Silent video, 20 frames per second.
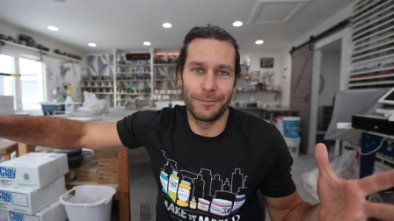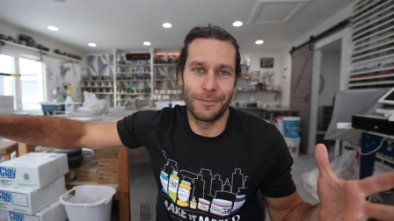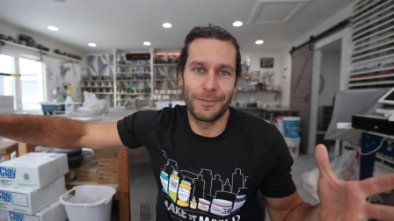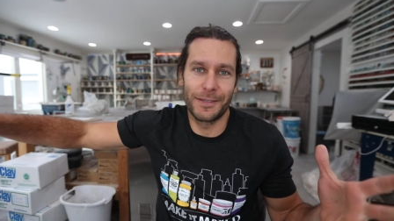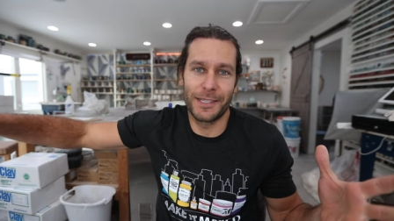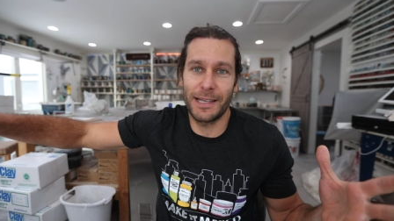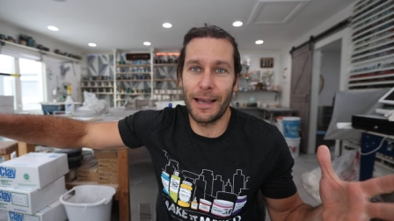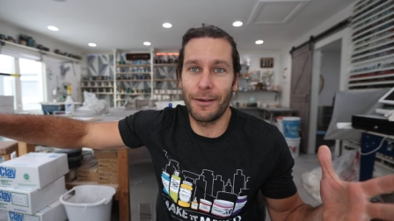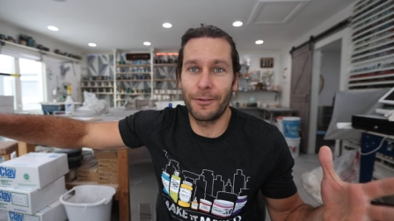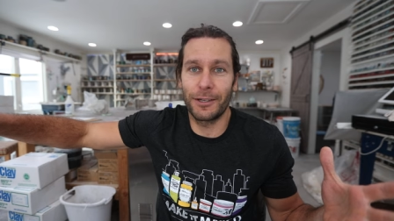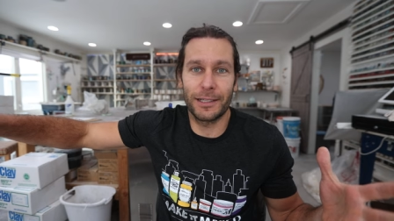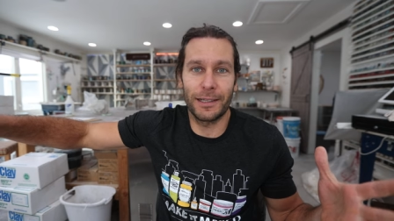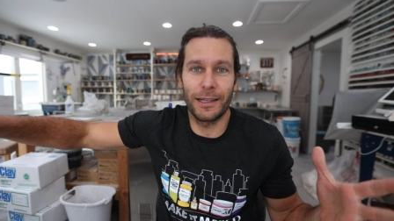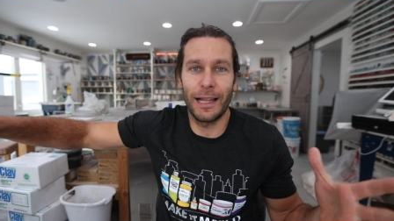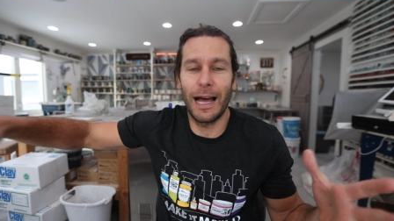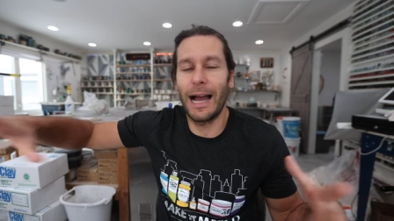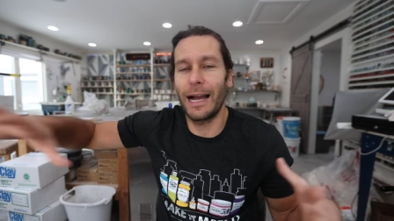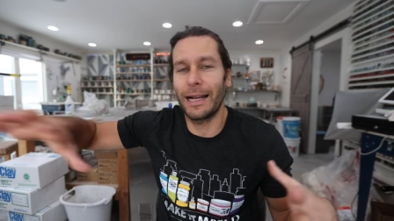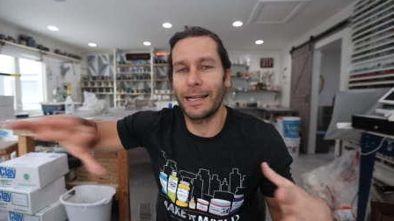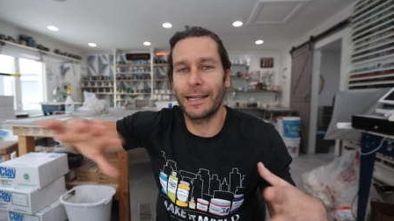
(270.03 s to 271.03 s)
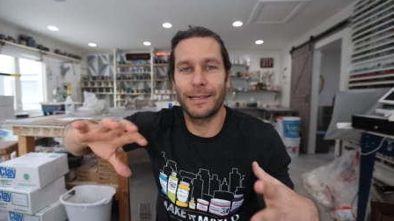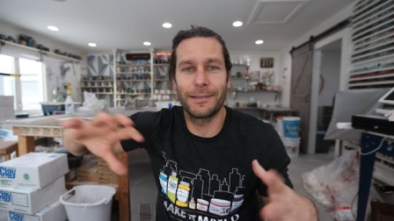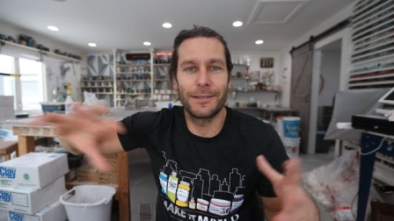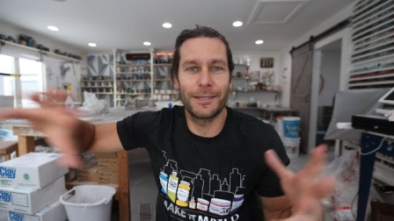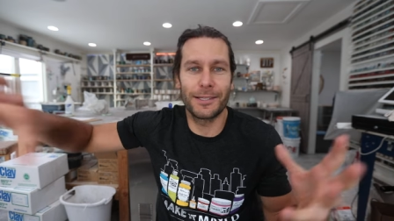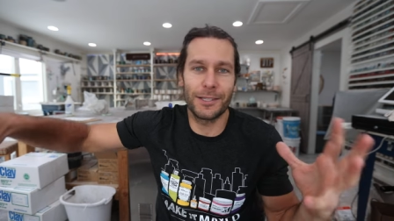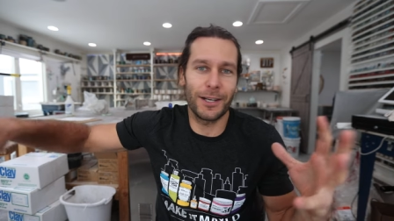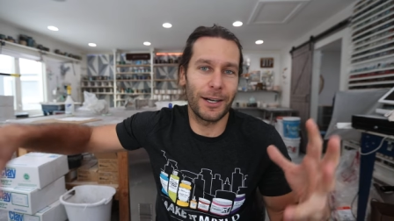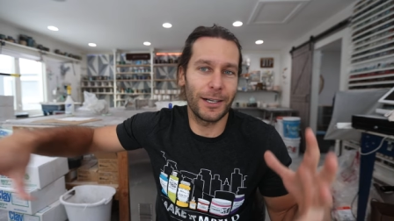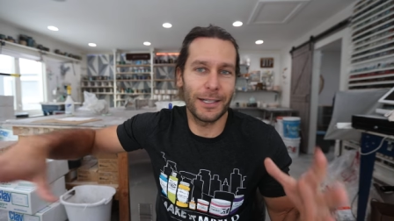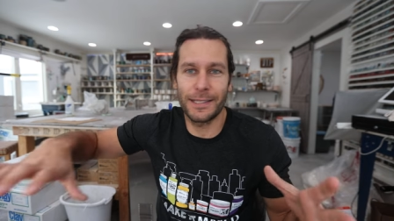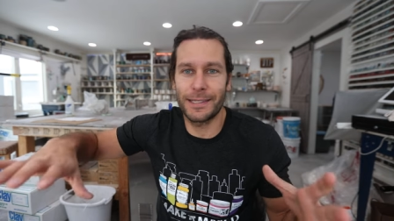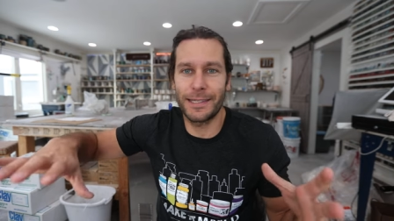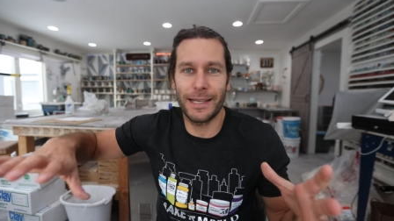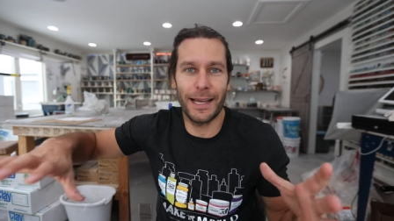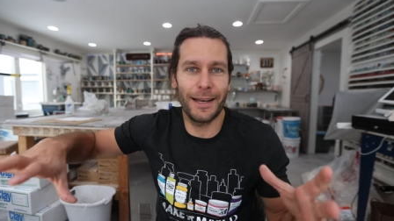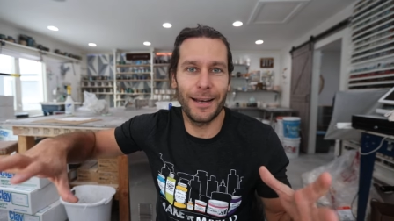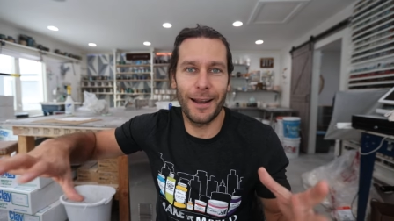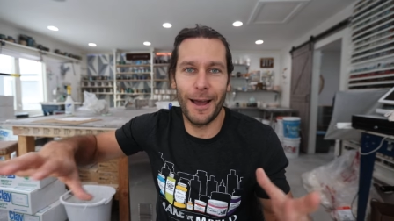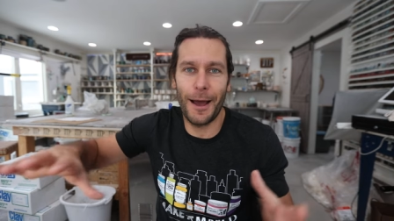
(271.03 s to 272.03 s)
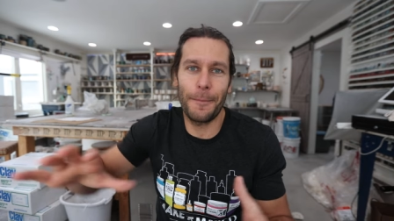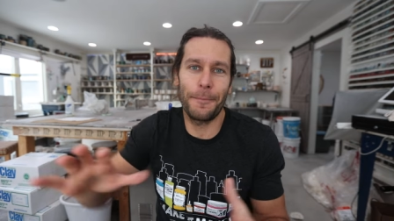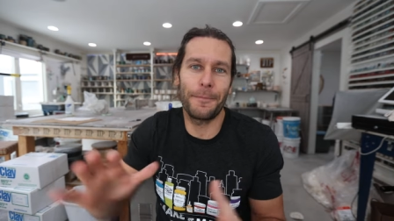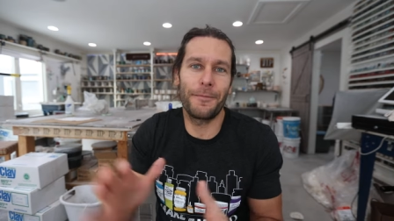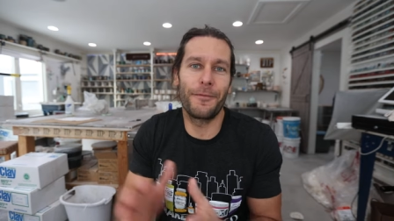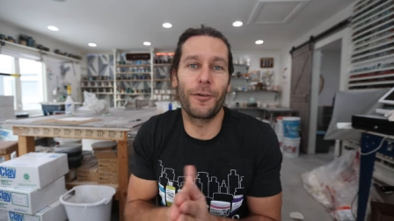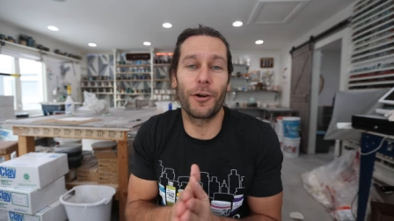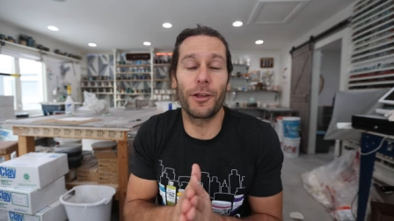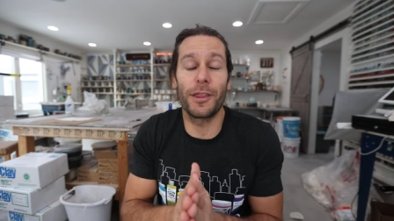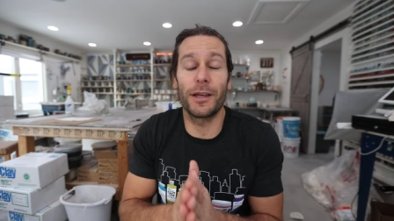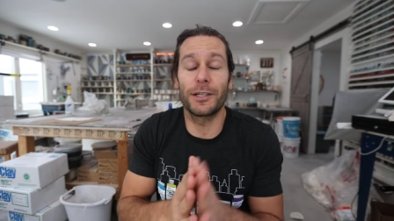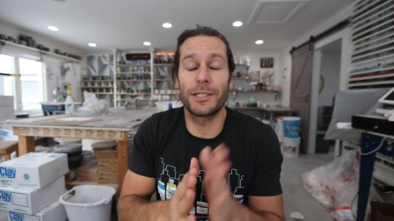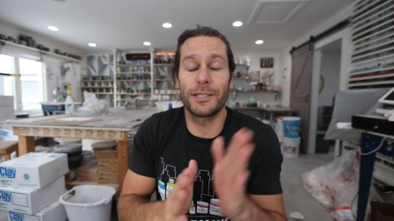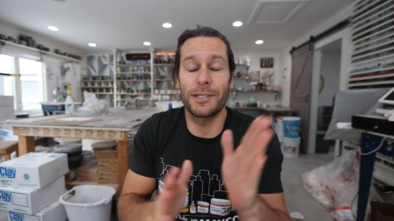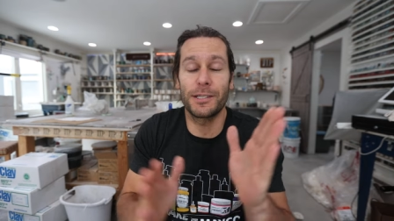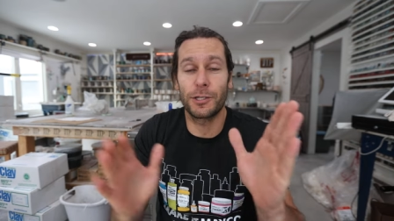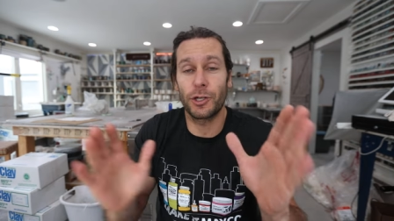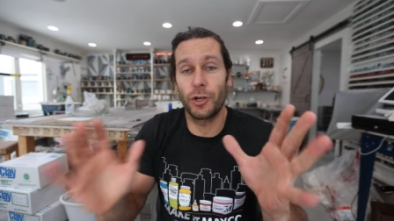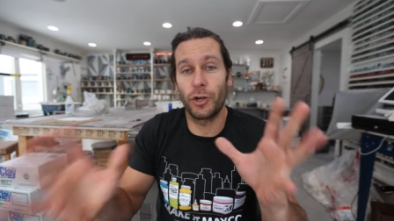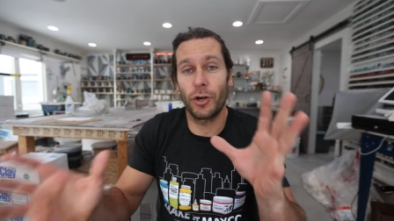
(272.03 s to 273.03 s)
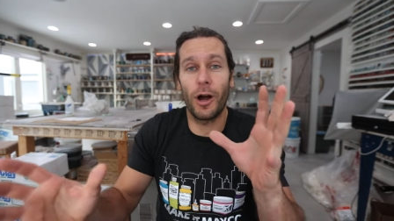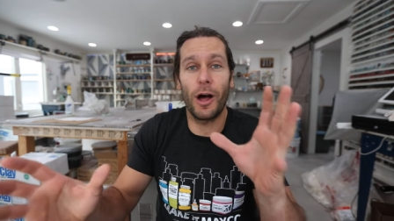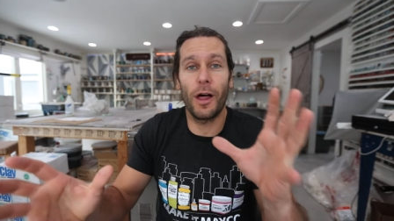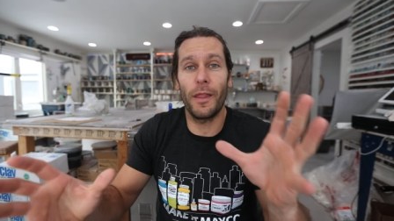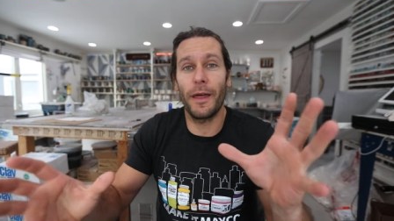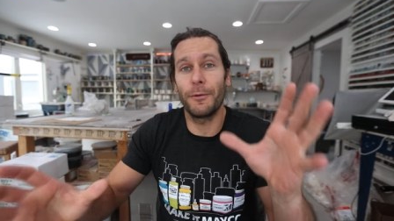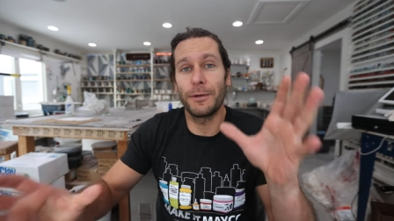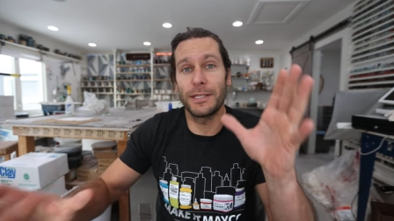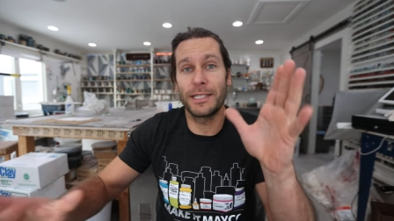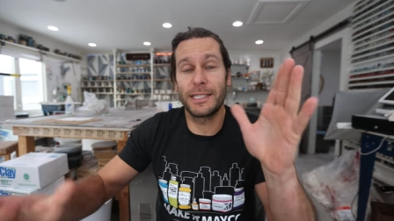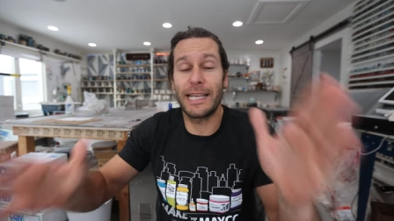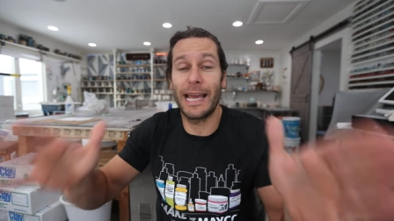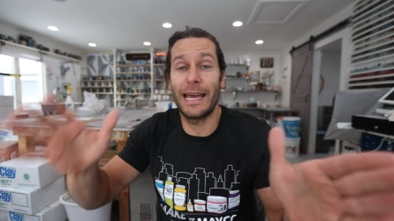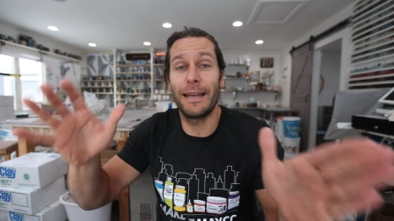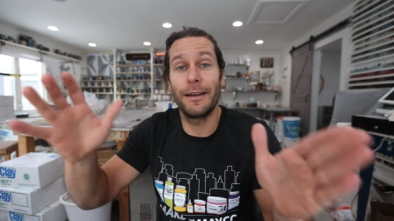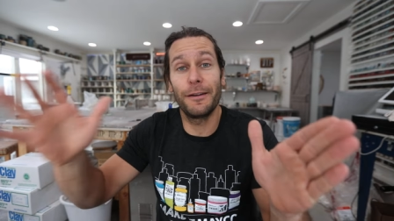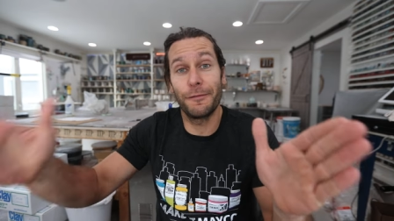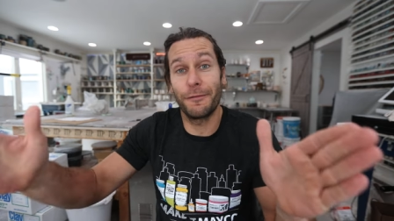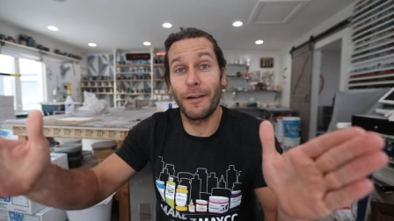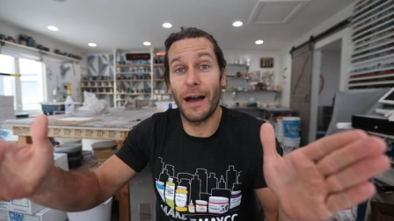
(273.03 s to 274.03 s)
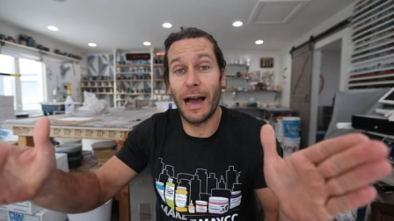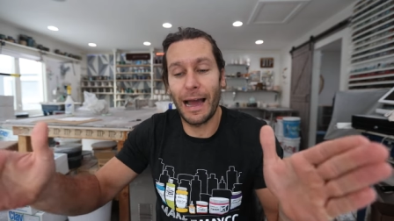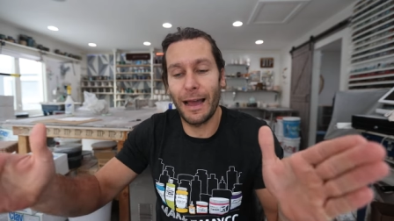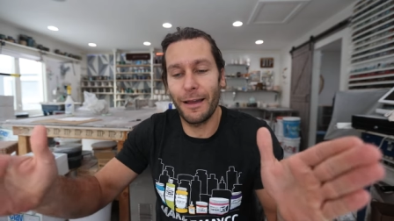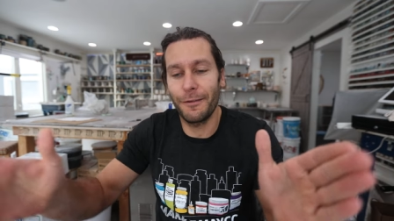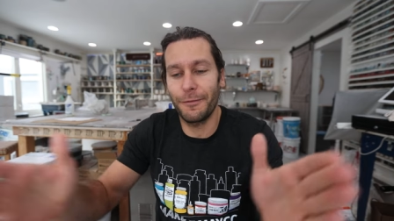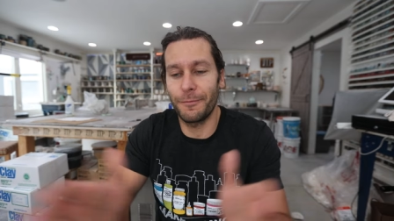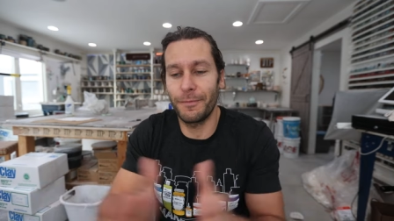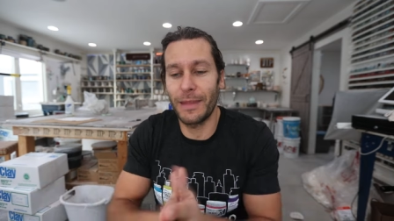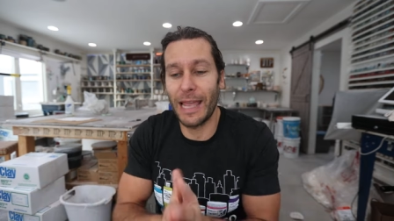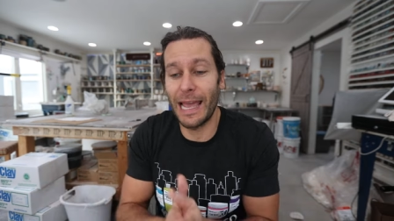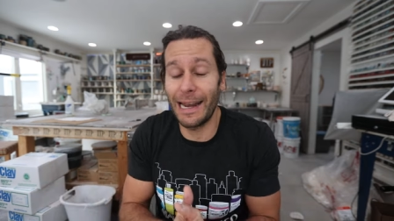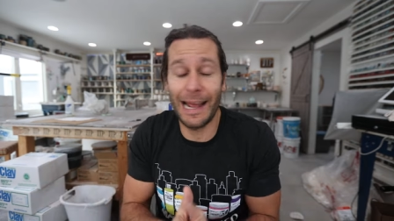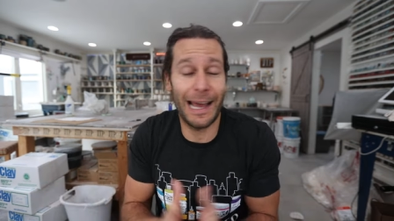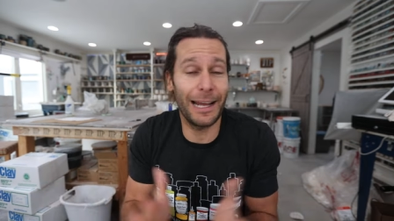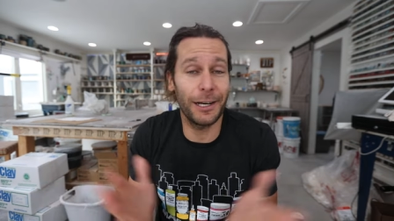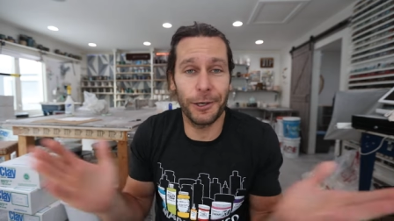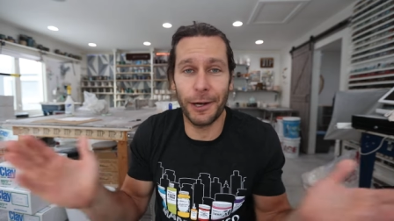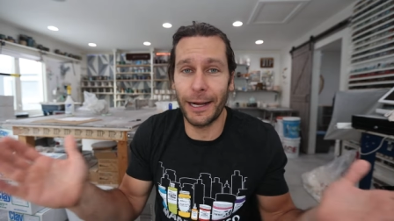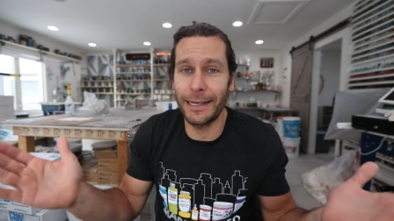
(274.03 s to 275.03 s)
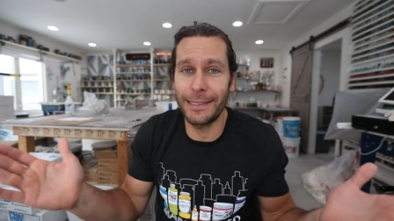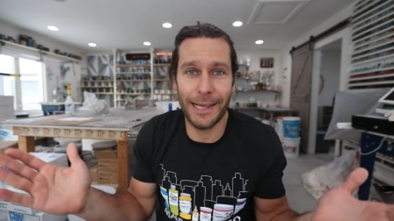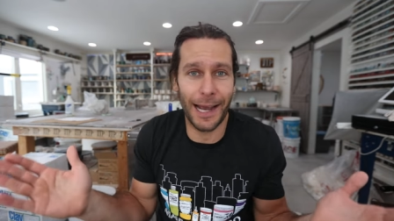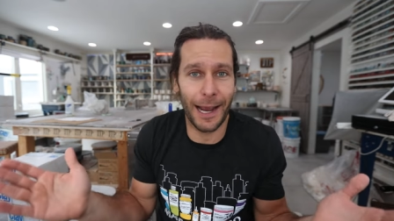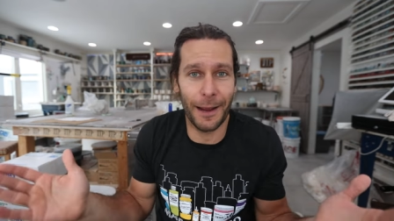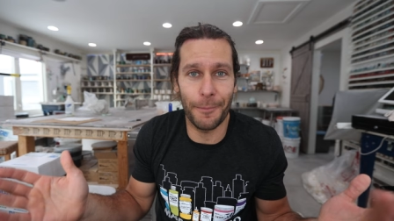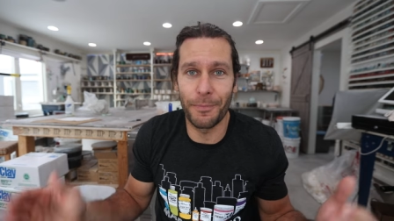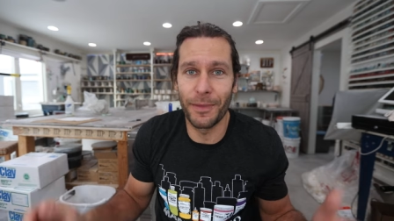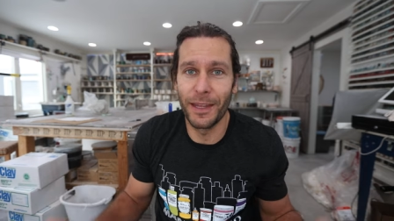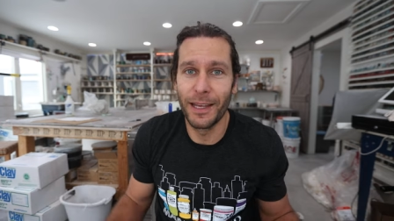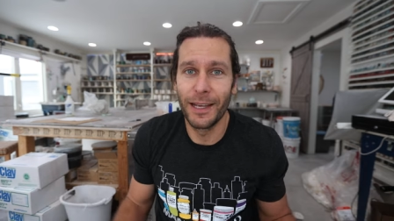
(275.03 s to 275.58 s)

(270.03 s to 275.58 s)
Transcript: seven o'clock, started setting up for the crawl that was 10 to five and had a great time.